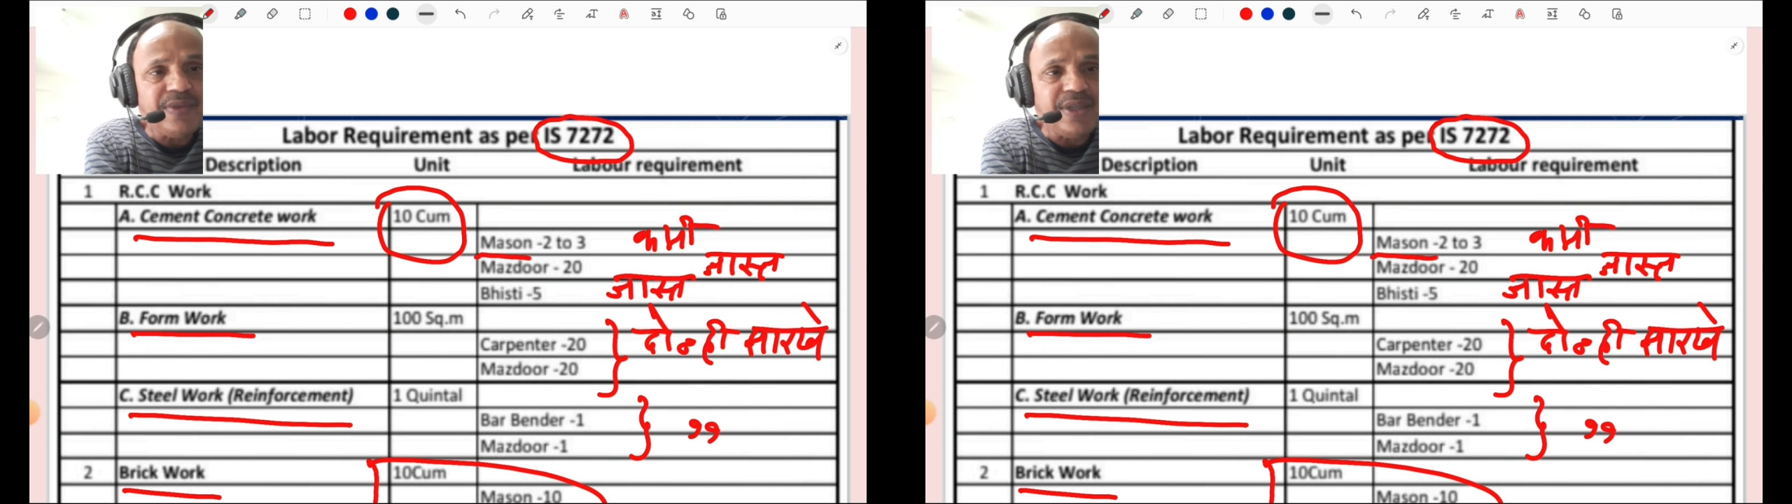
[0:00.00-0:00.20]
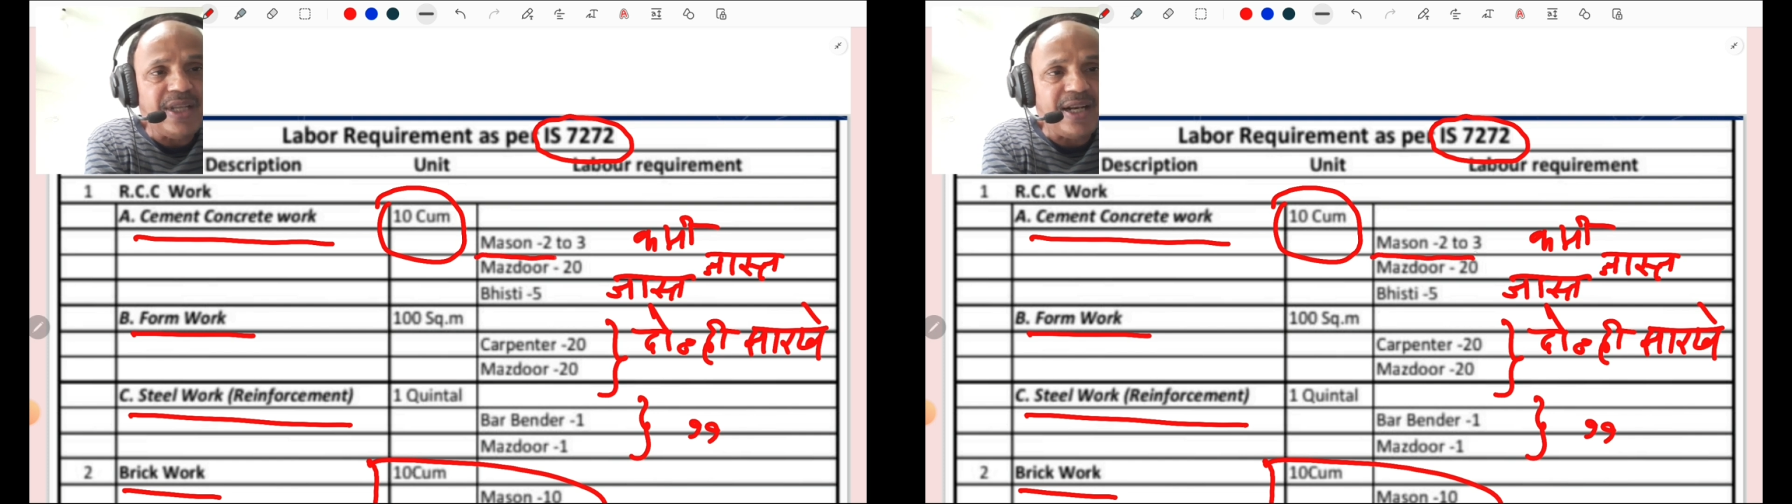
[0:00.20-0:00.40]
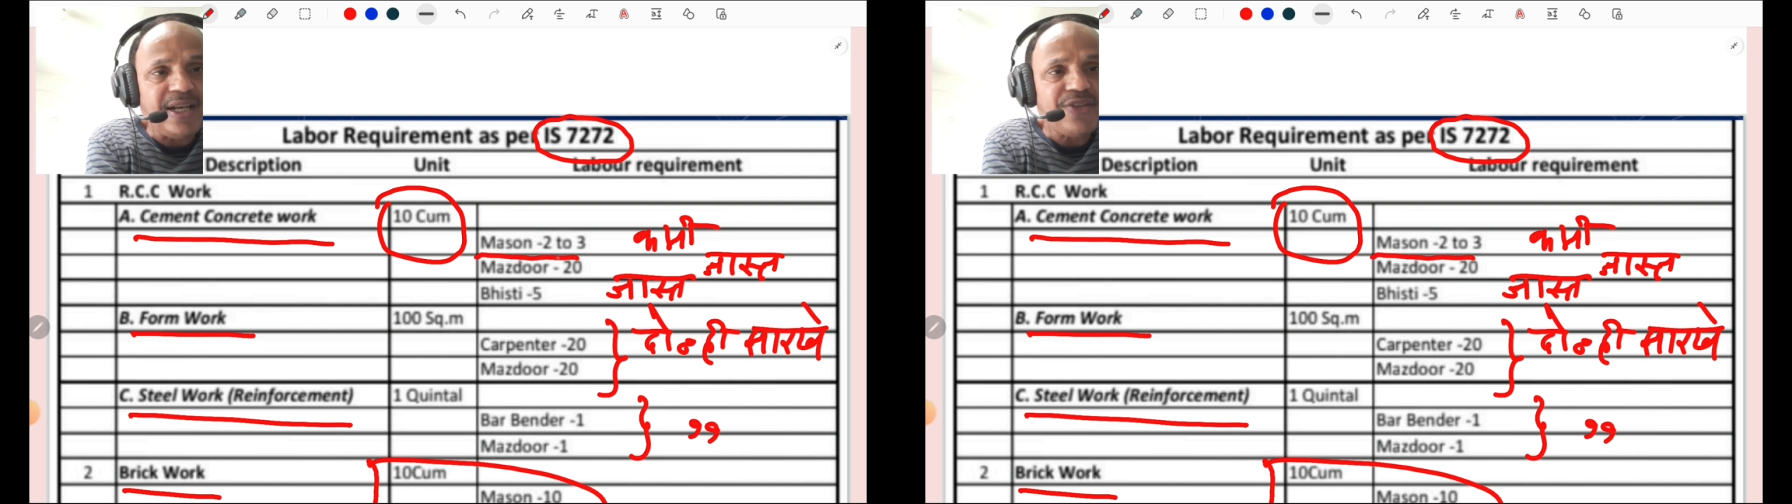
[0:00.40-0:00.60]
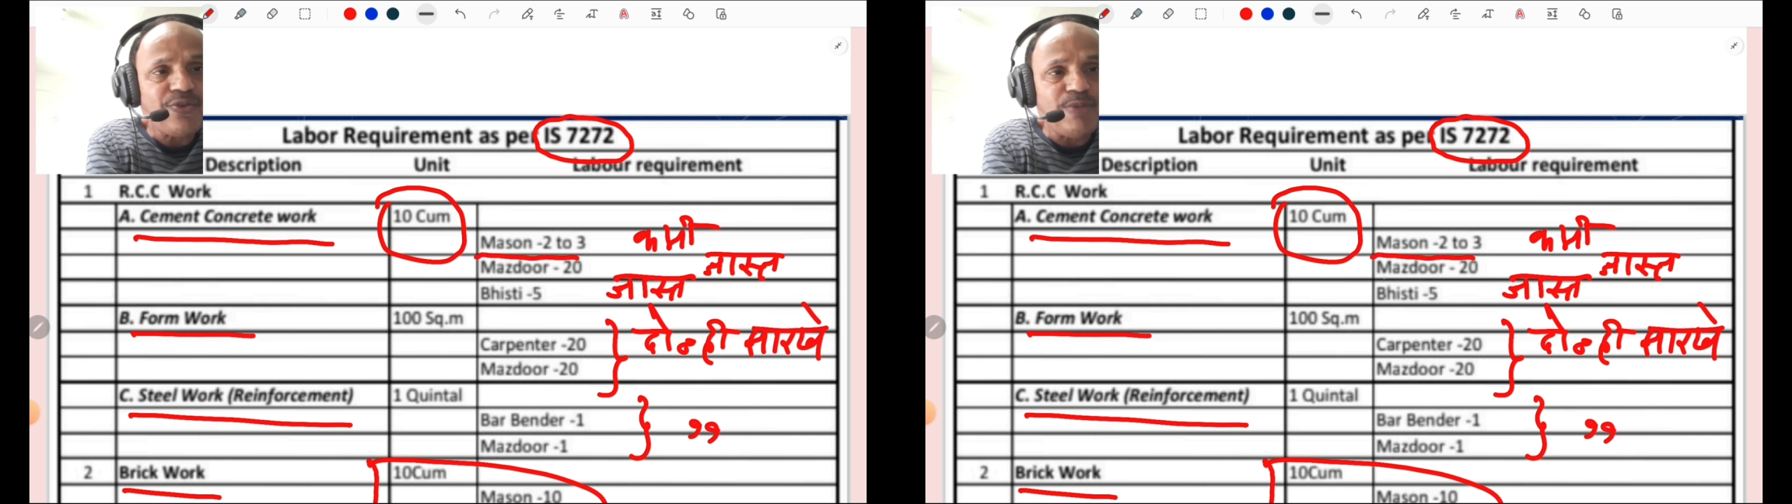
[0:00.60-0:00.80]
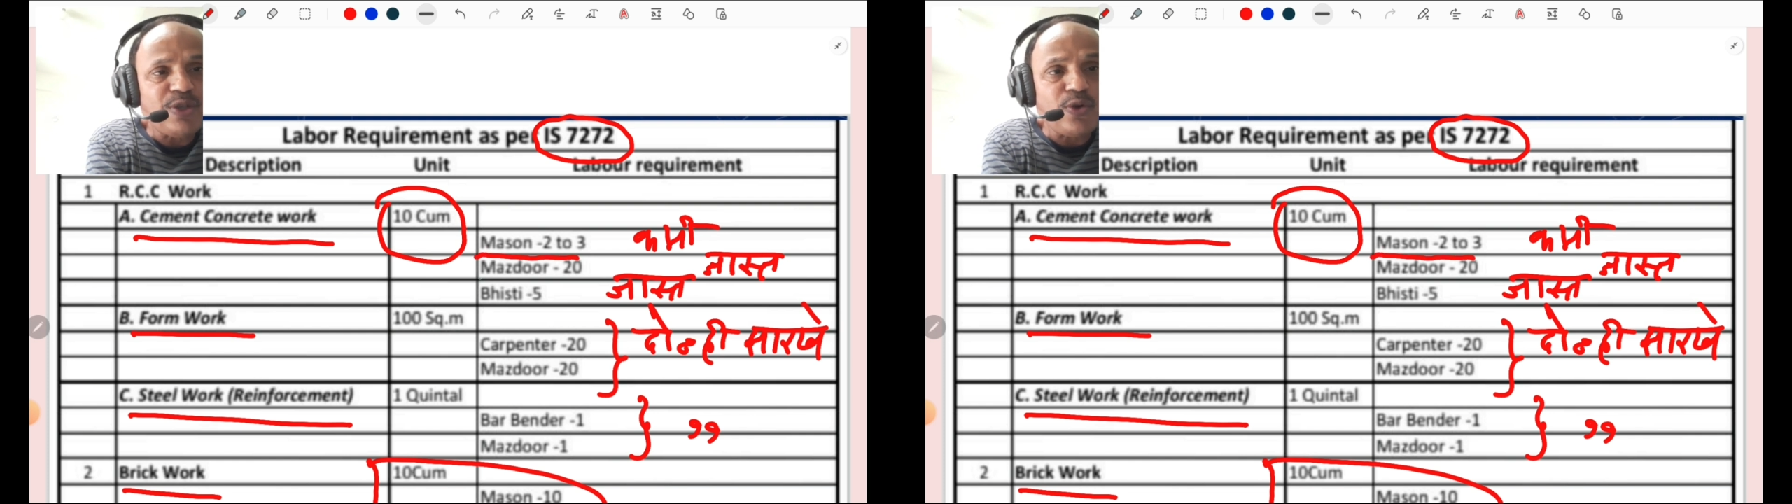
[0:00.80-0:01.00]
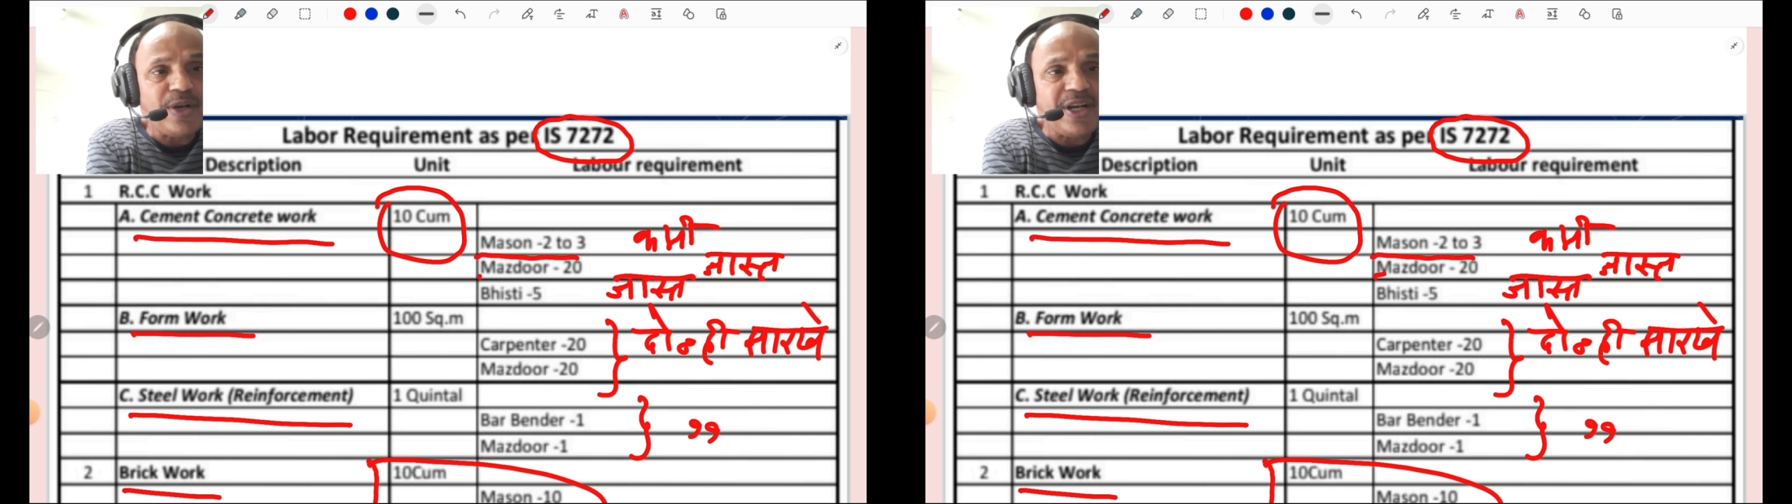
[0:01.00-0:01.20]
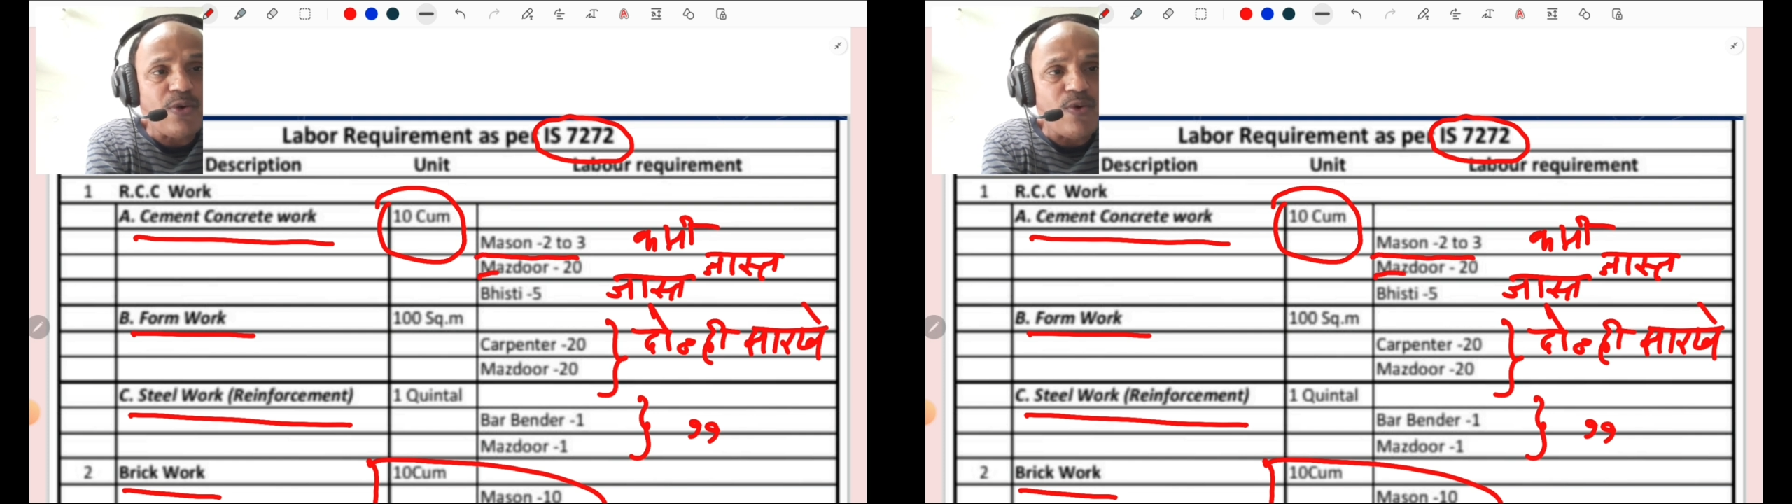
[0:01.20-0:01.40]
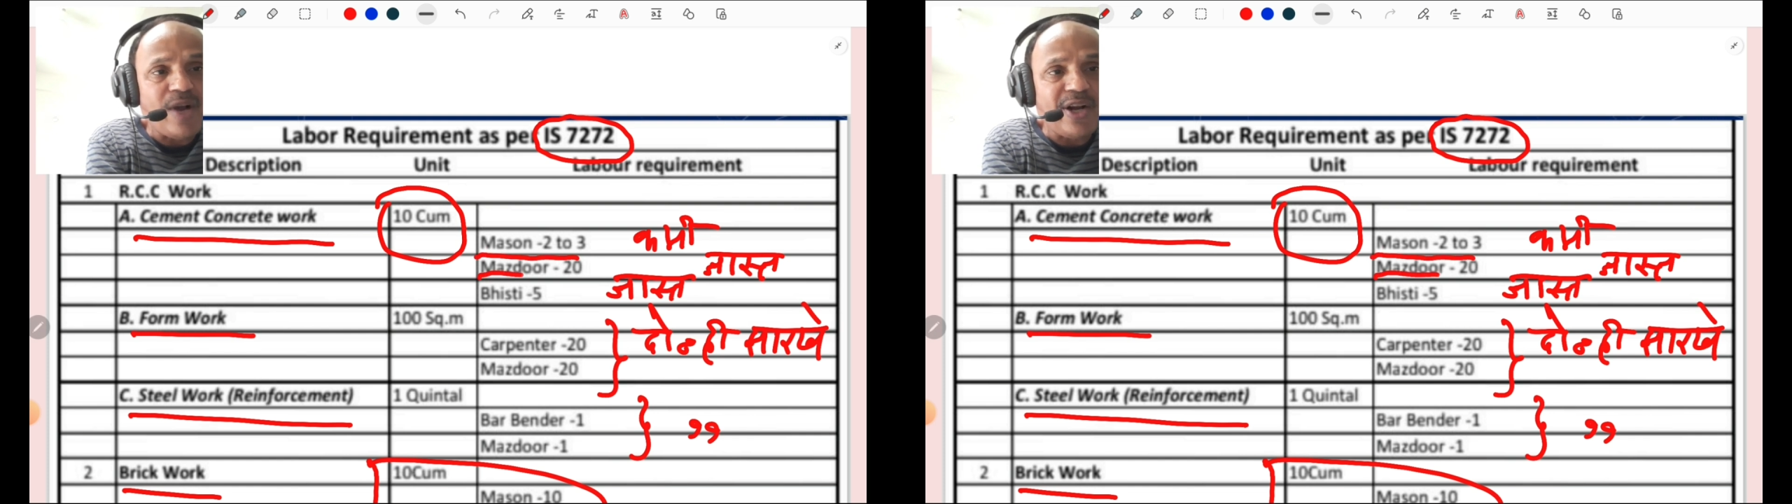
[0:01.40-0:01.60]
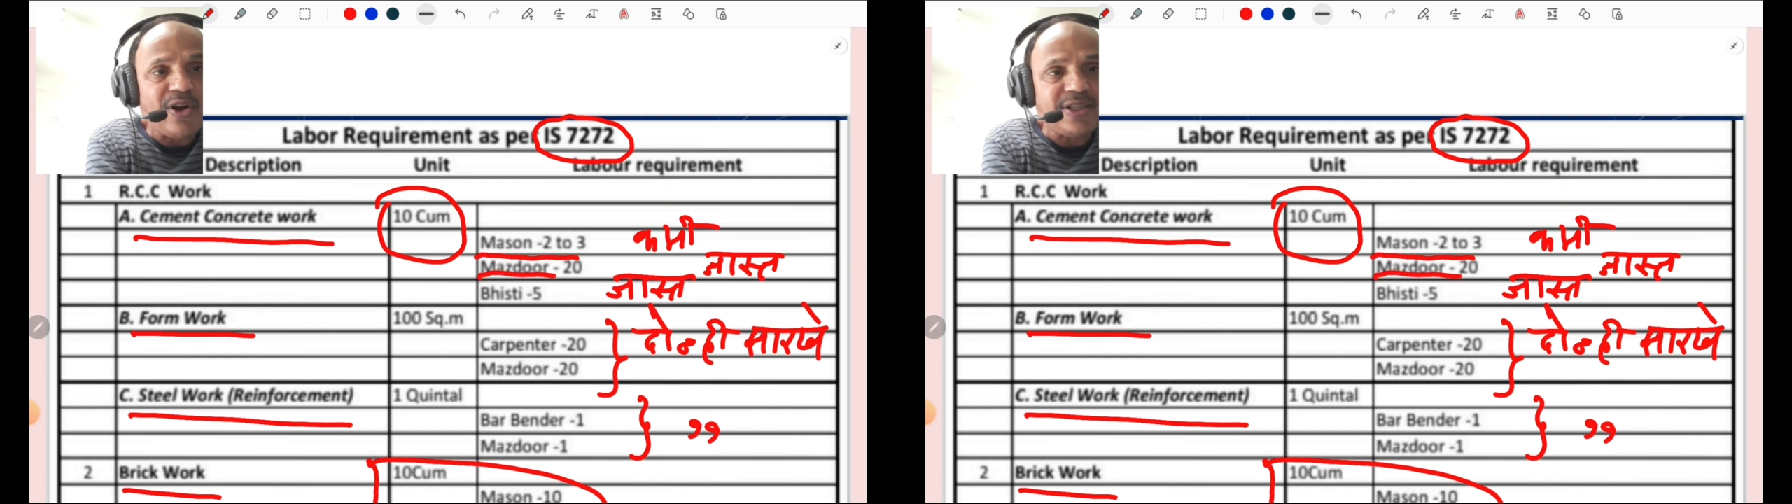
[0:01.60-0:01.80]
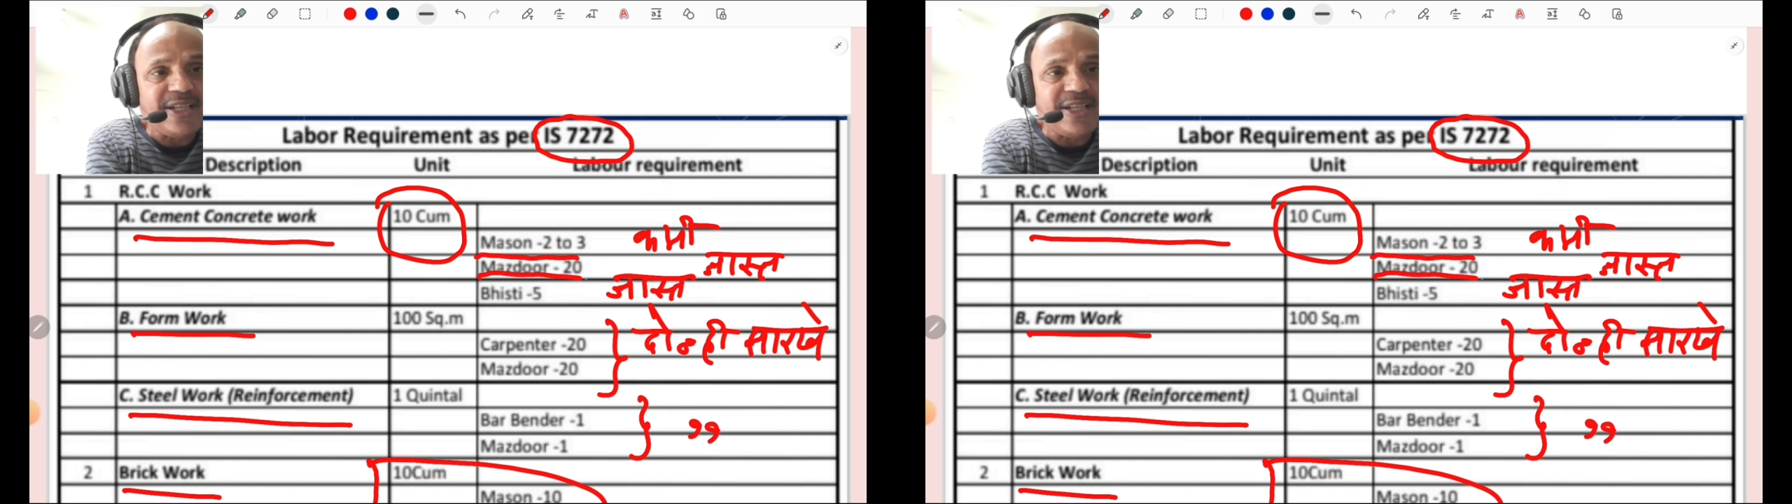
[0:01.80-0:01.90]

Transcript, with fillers: They are less. Mazur required are